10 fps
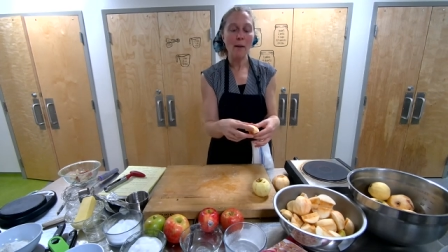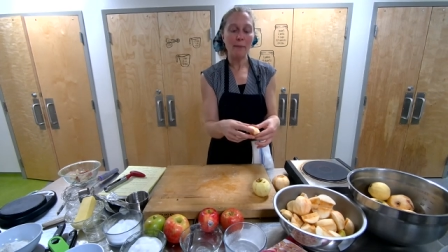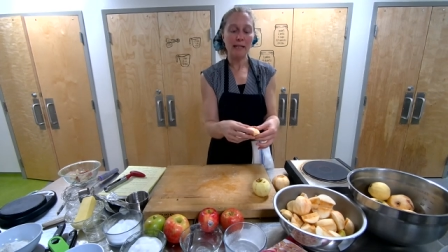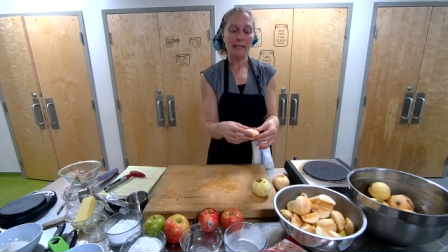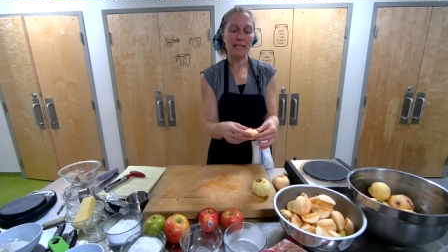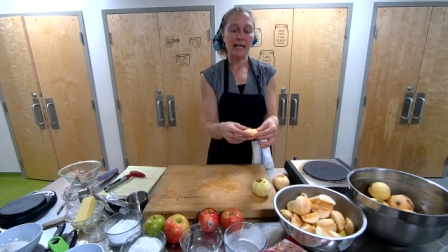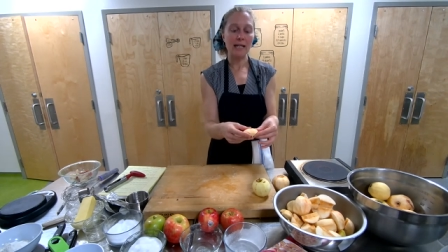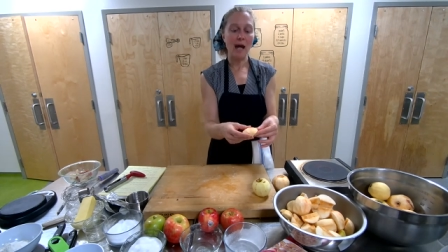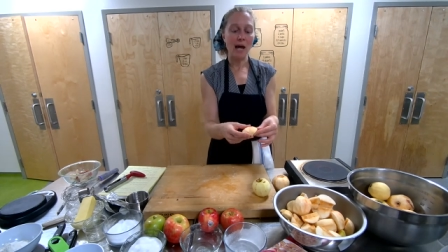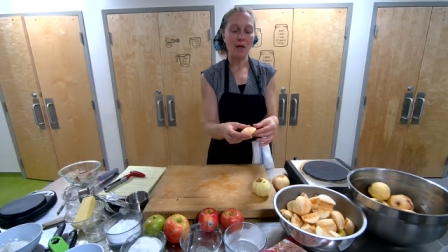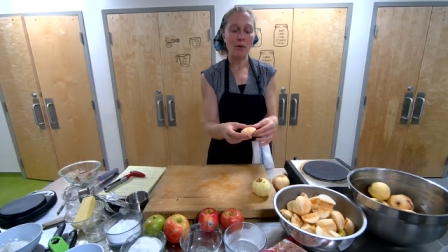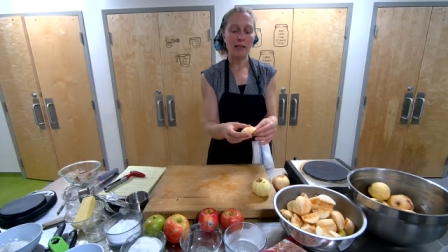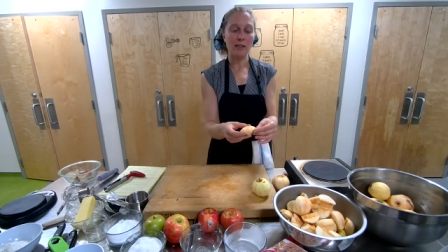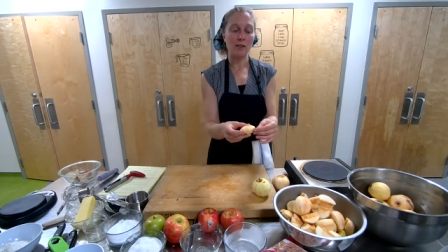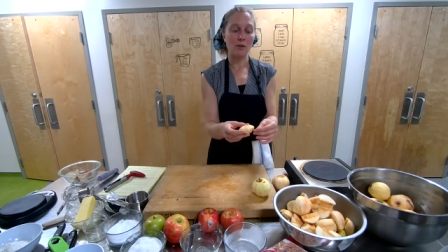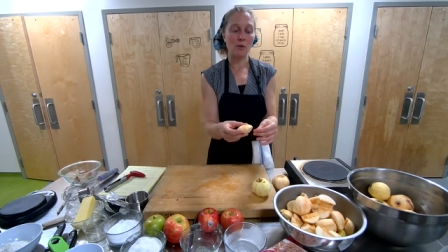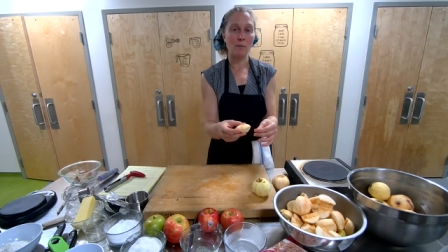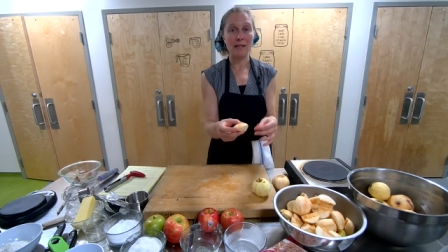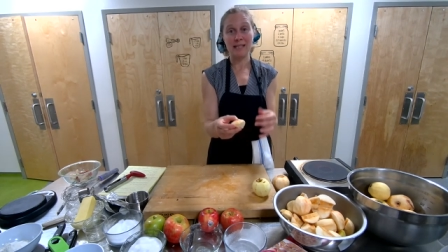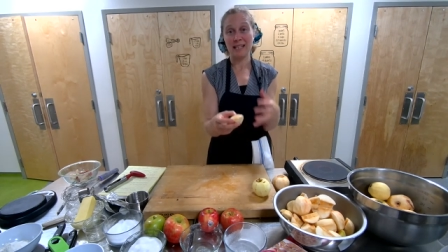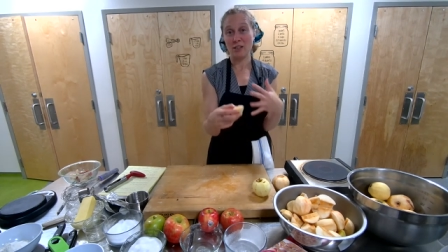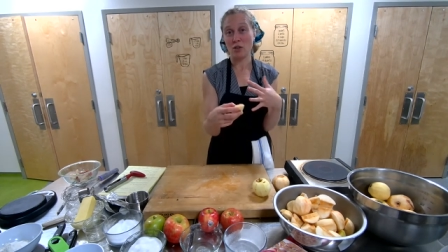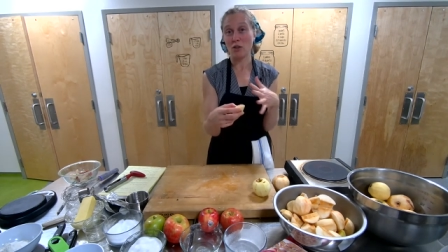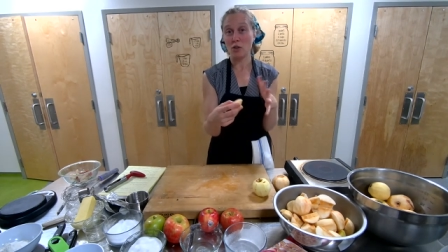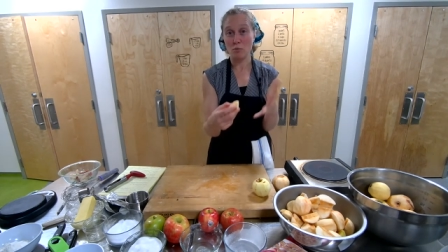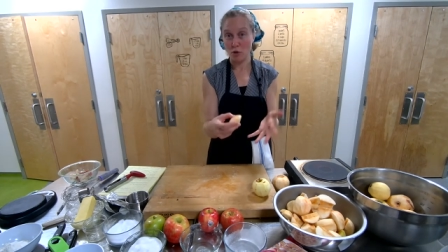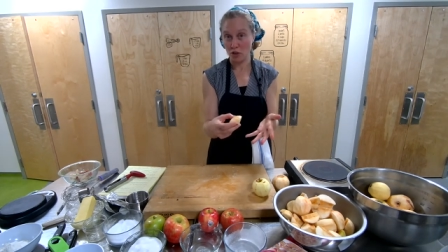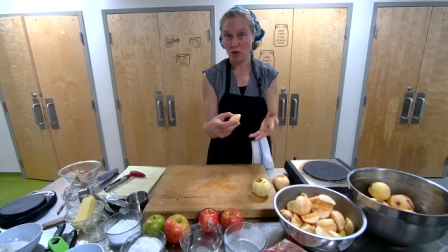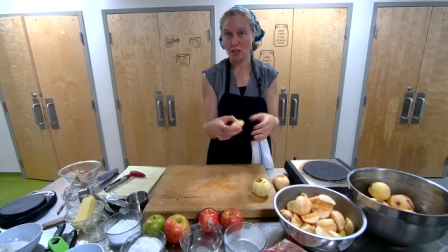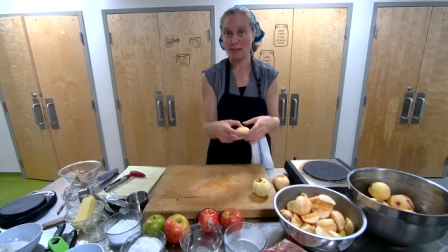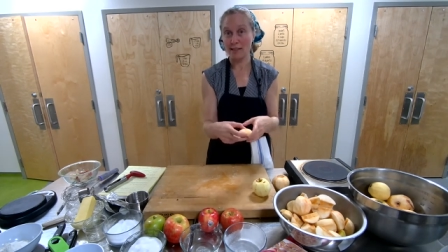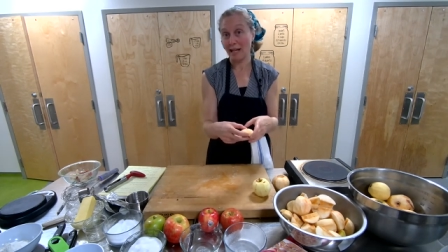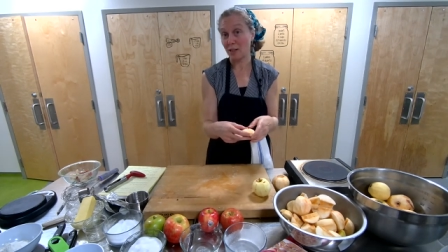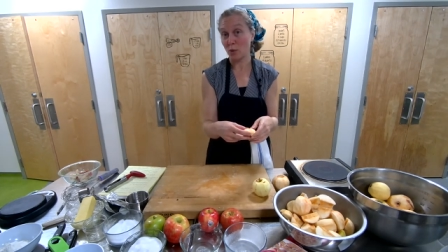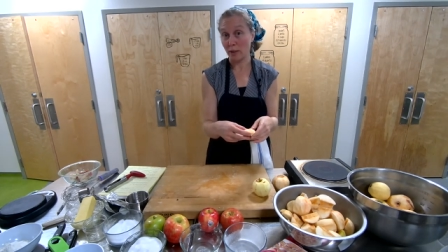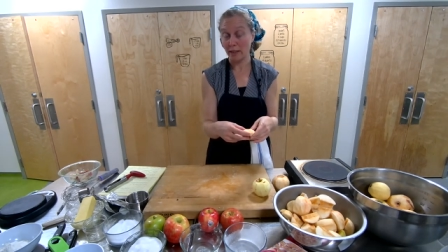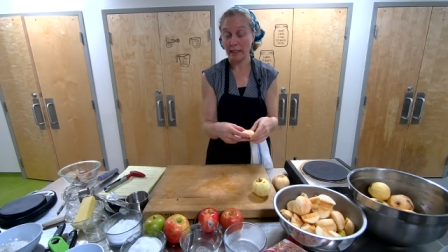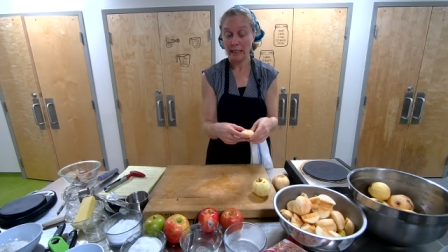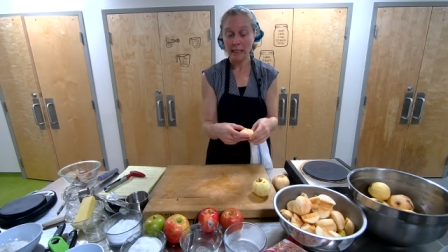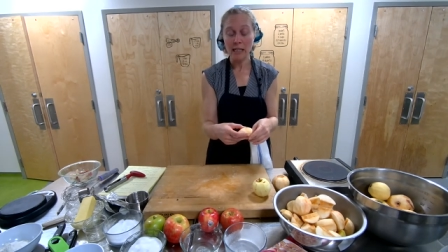but it's then not going to basically turn to mush as quickly.